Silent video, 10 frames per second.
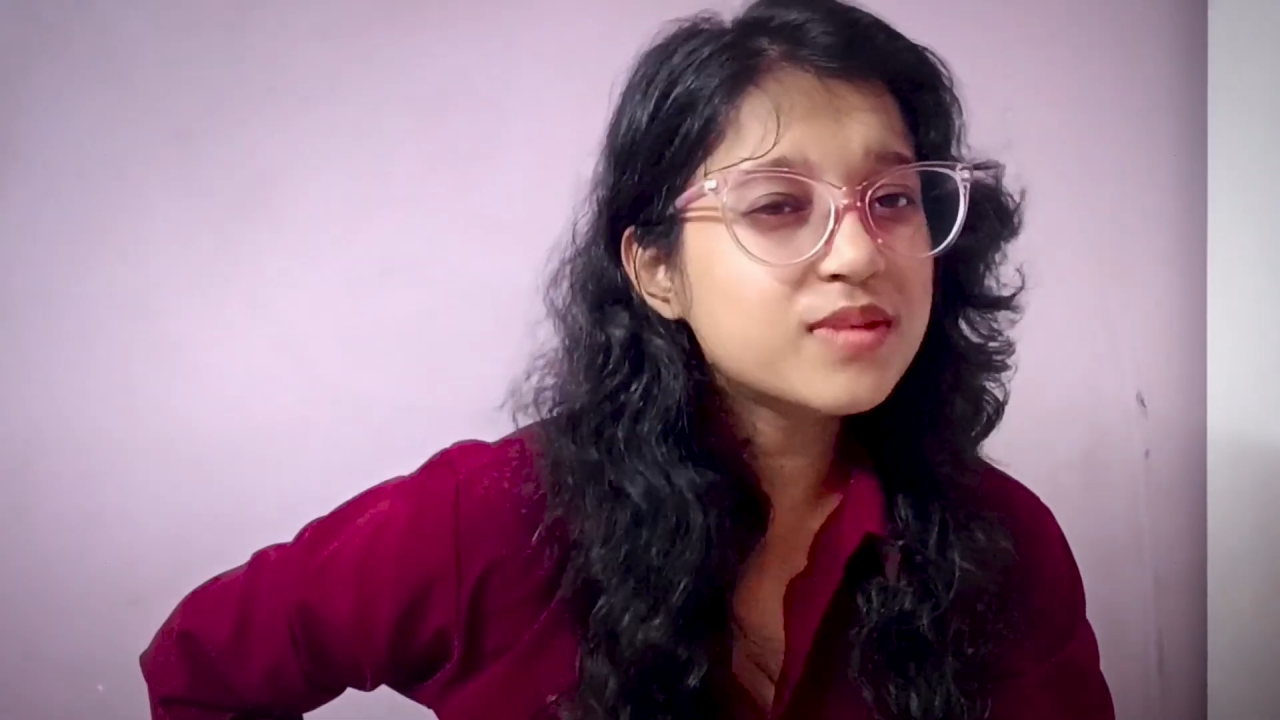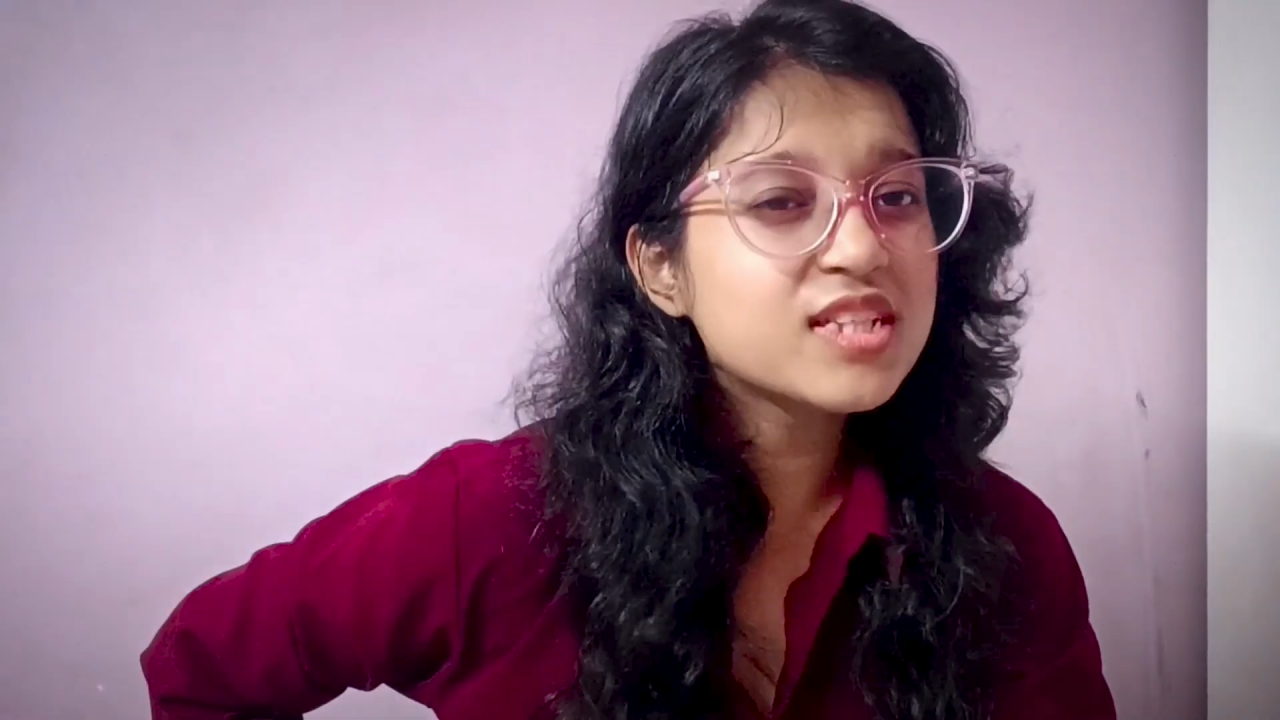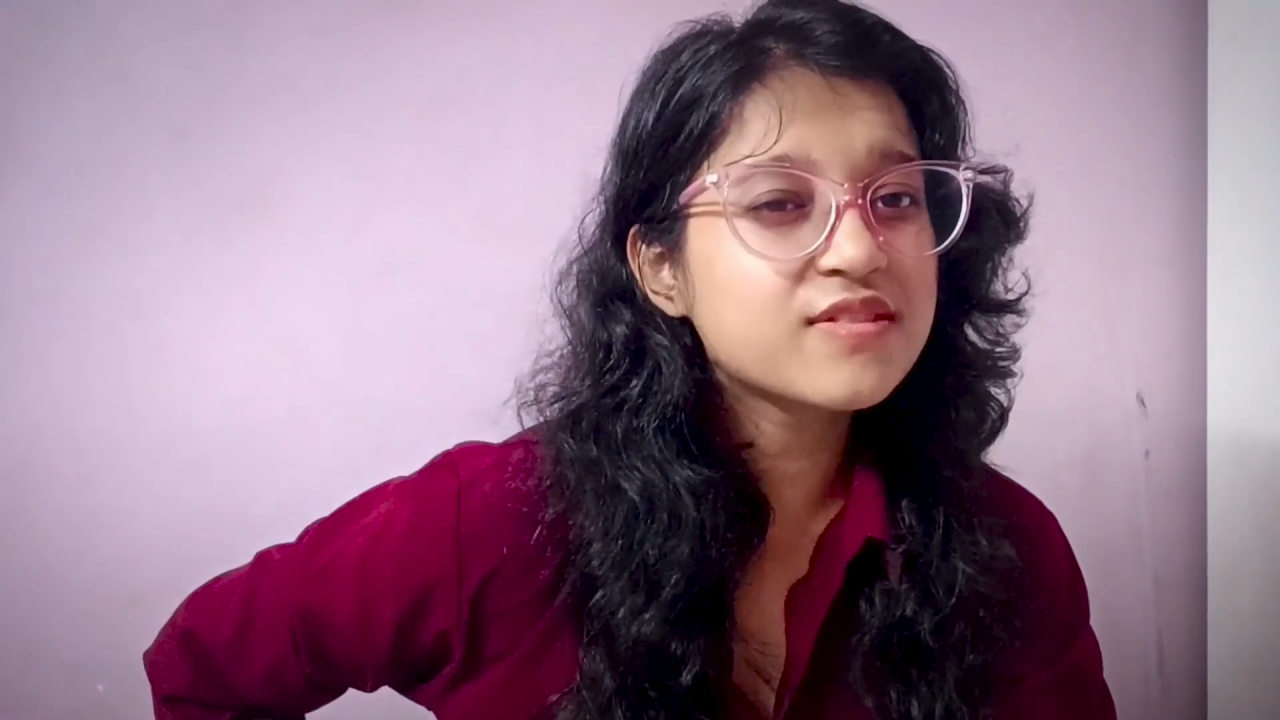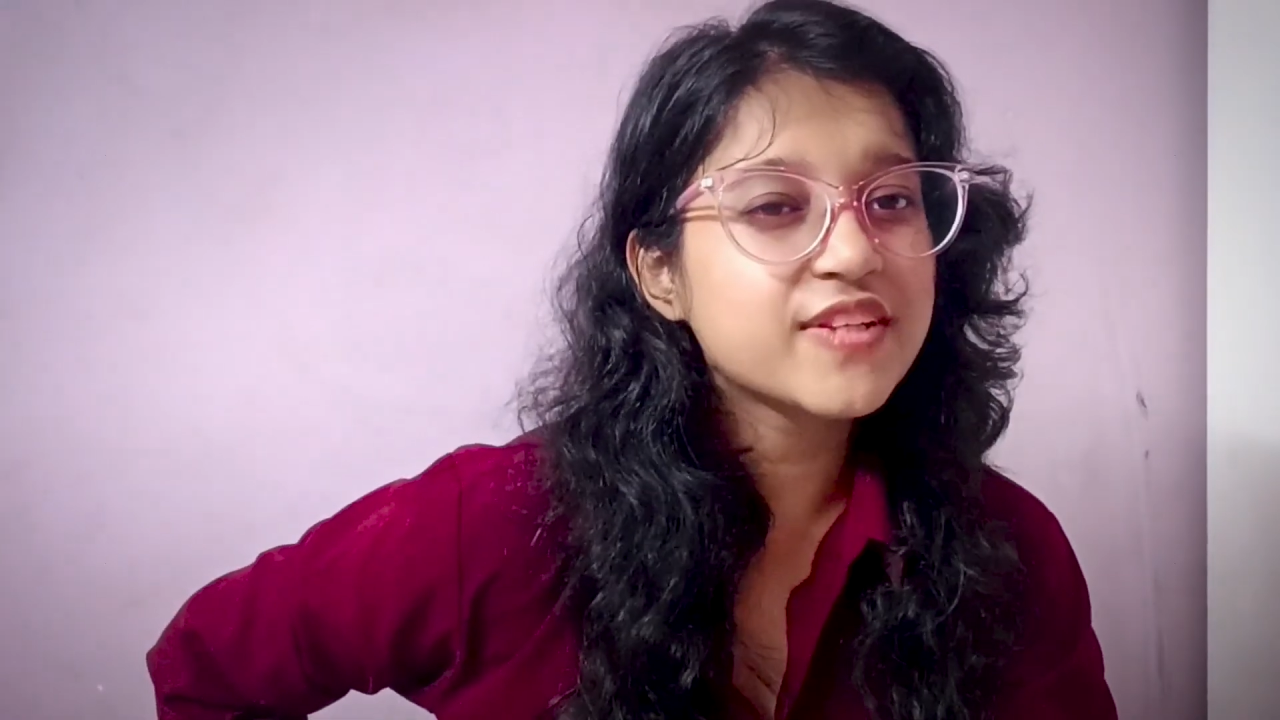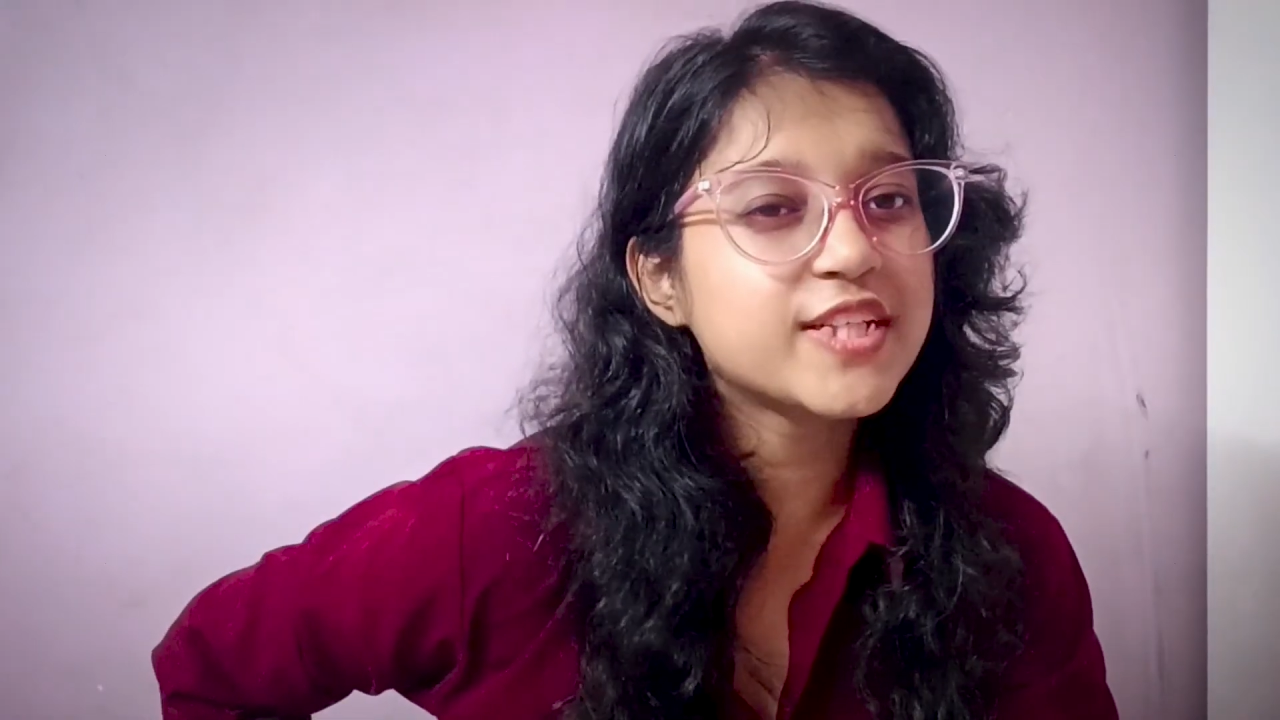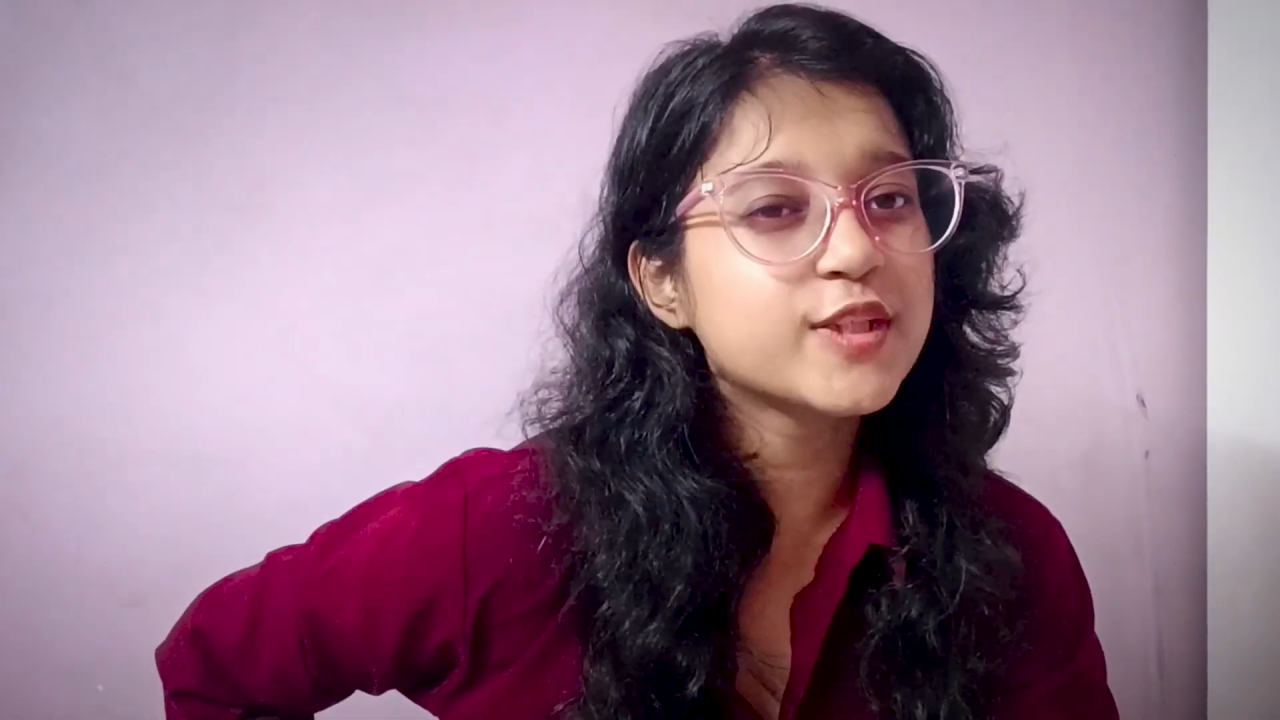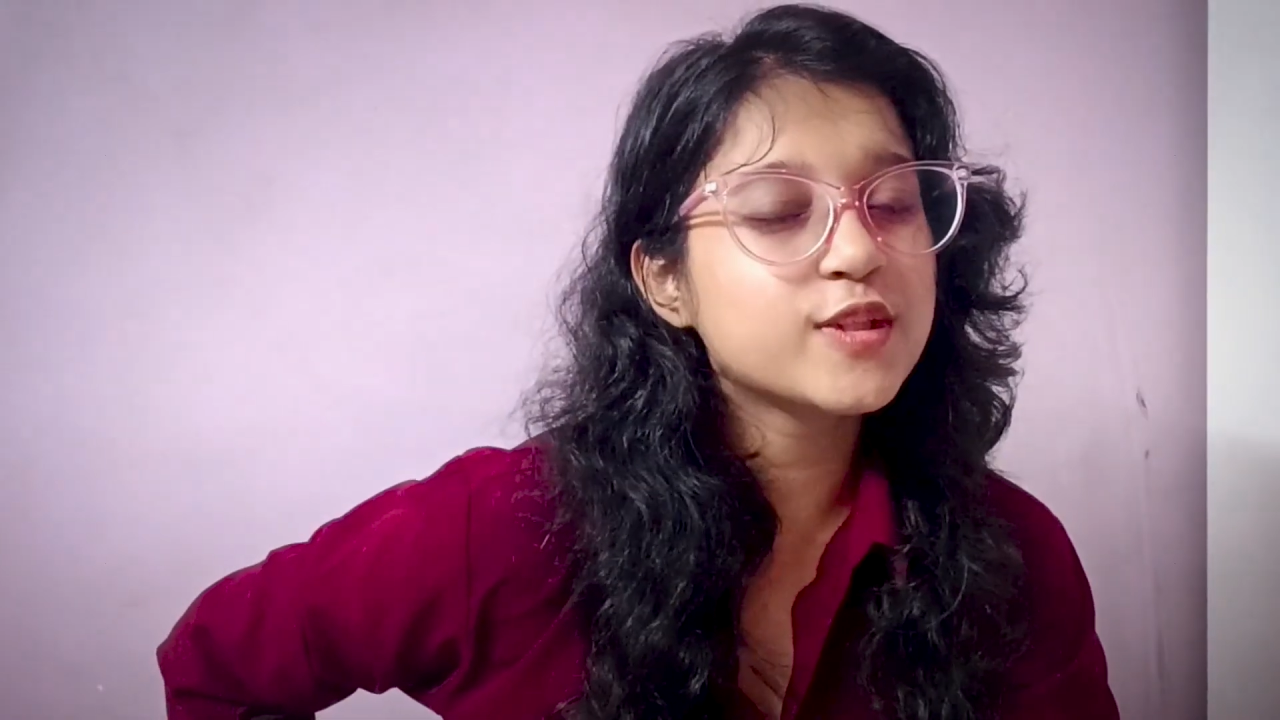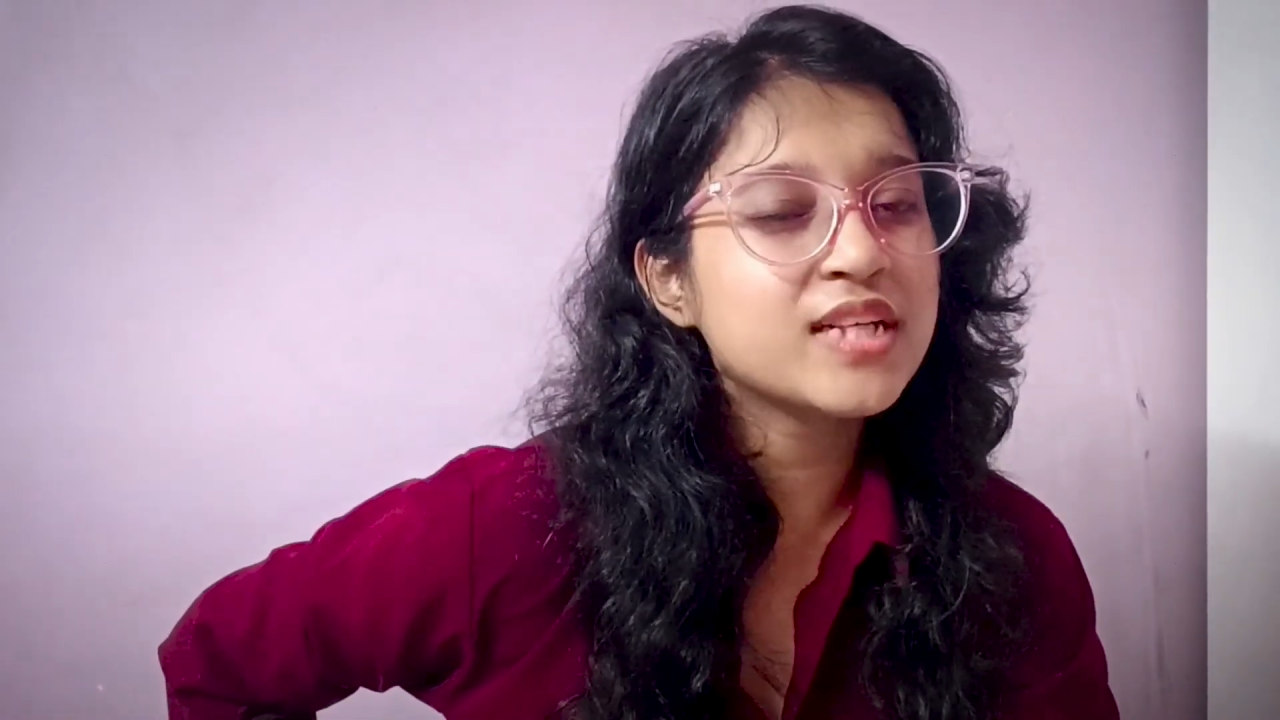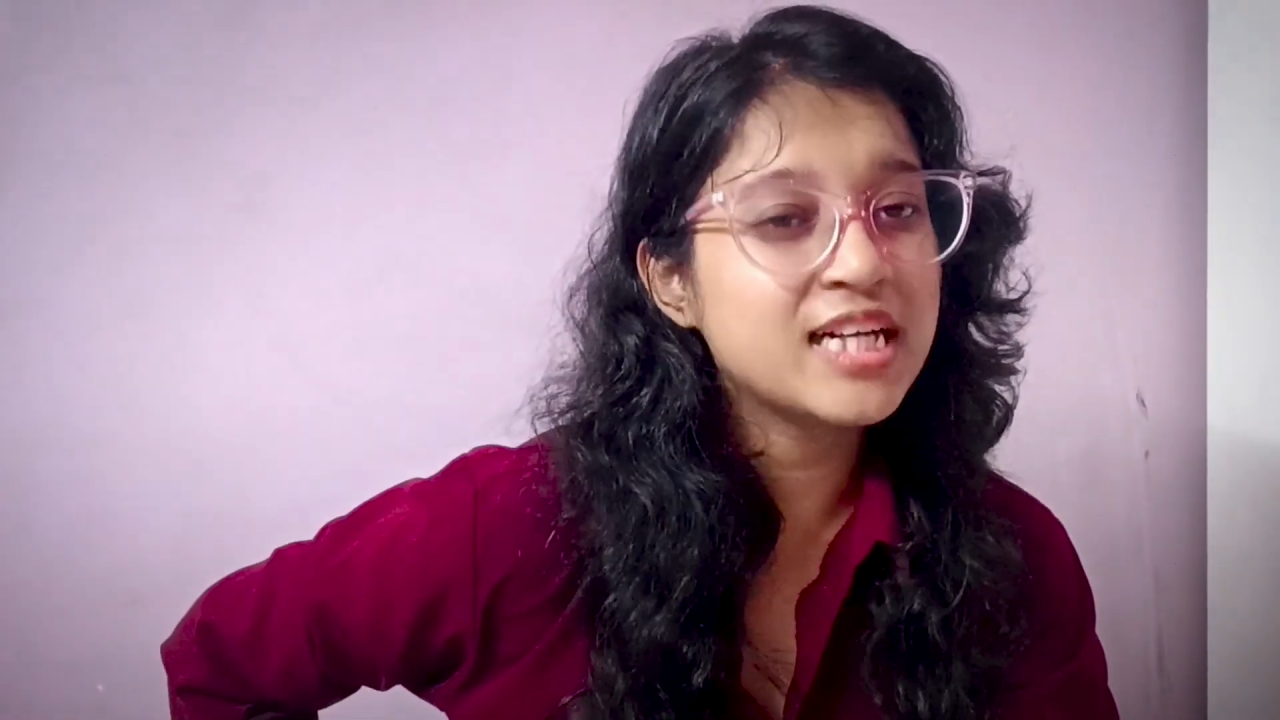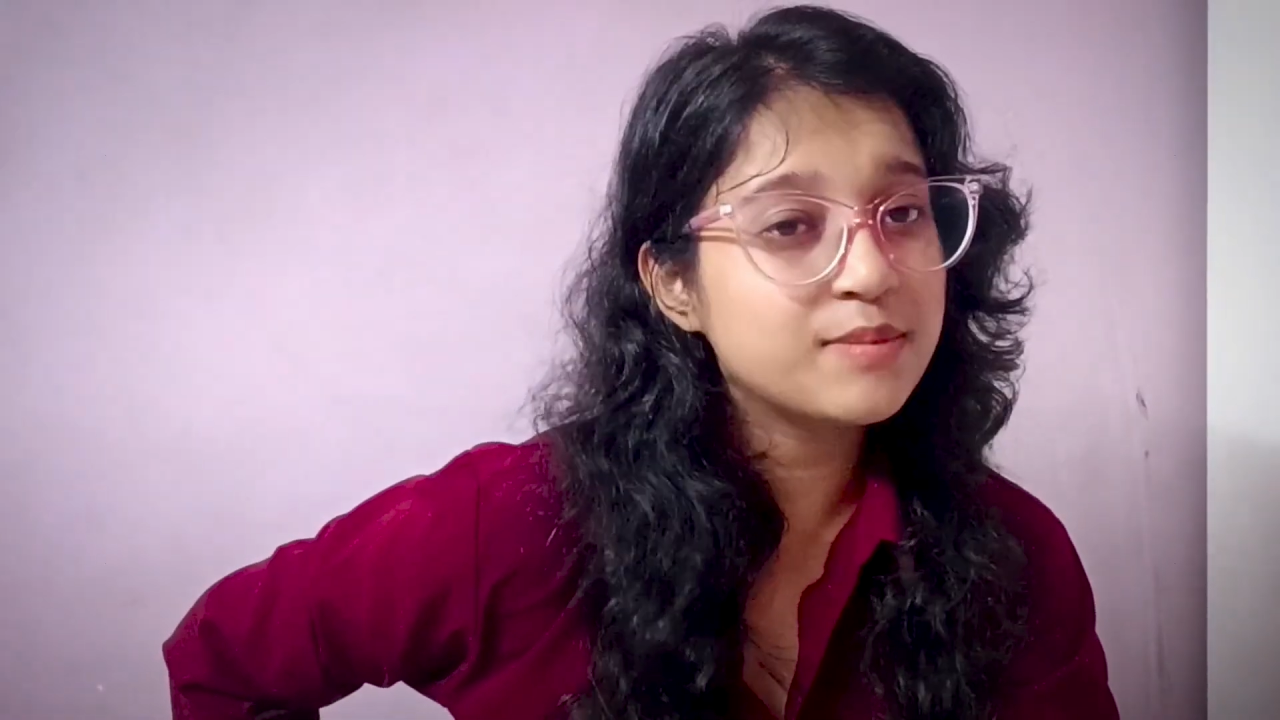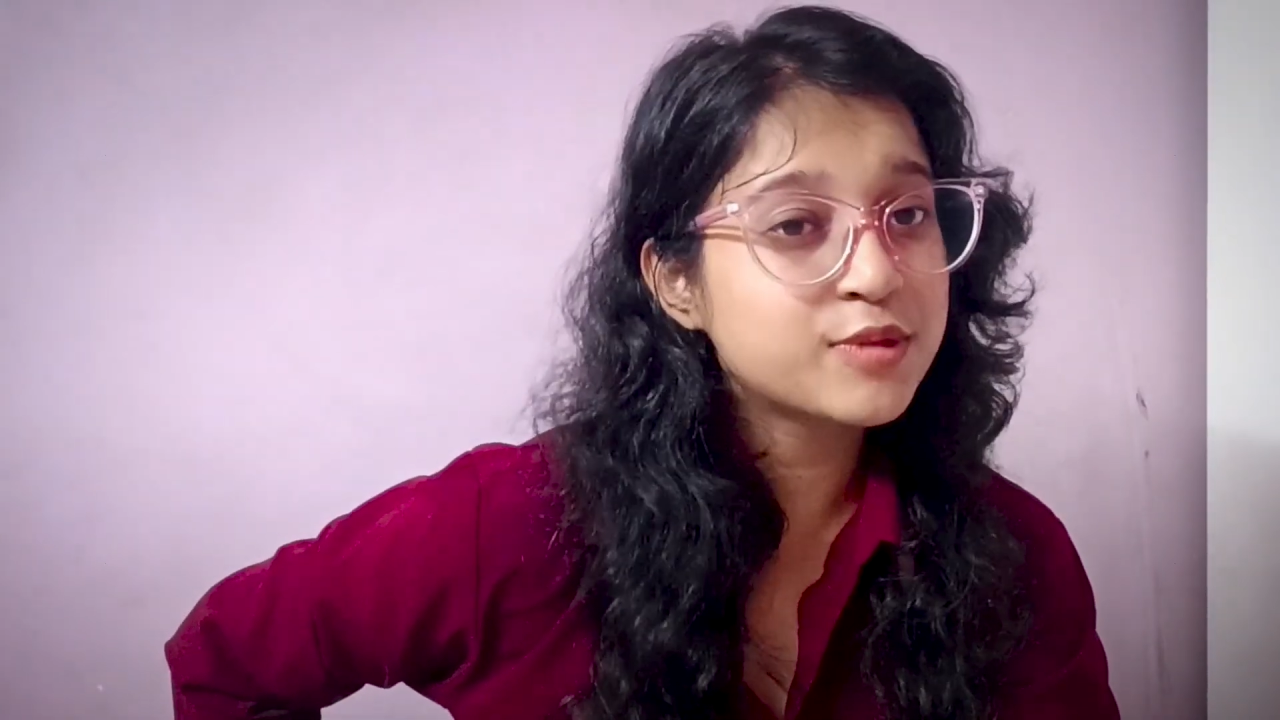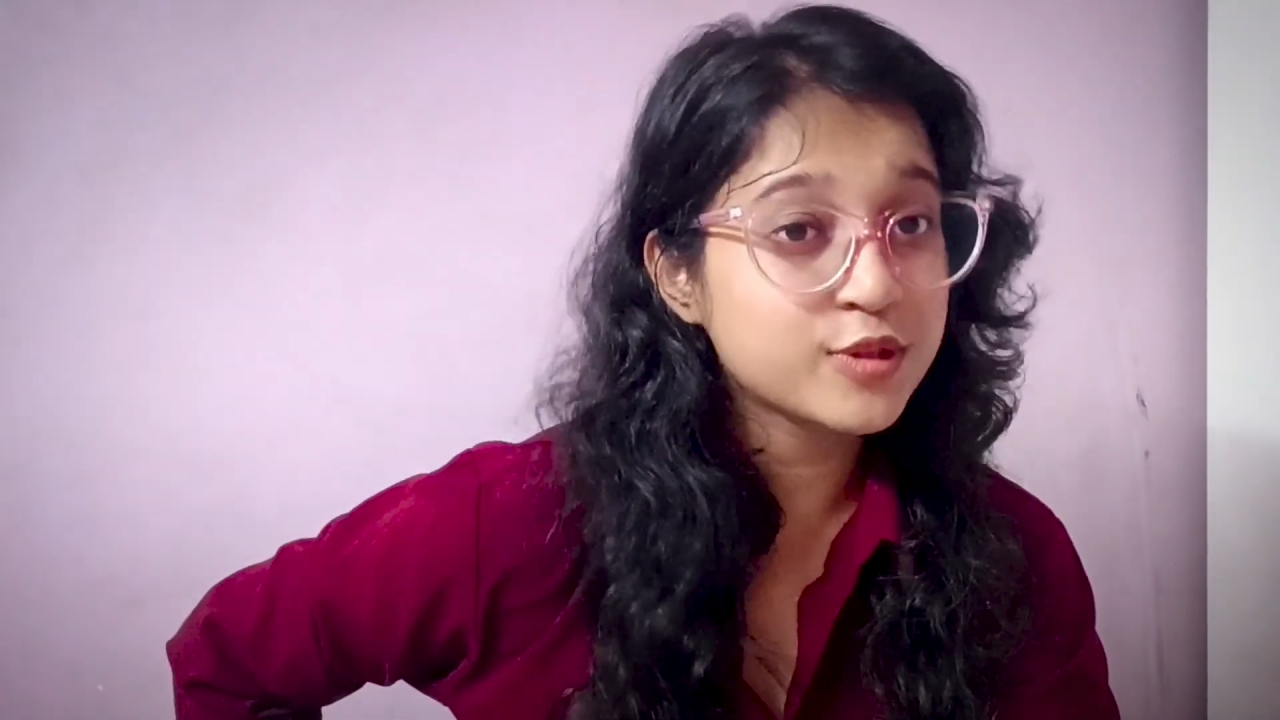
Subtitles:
this video helped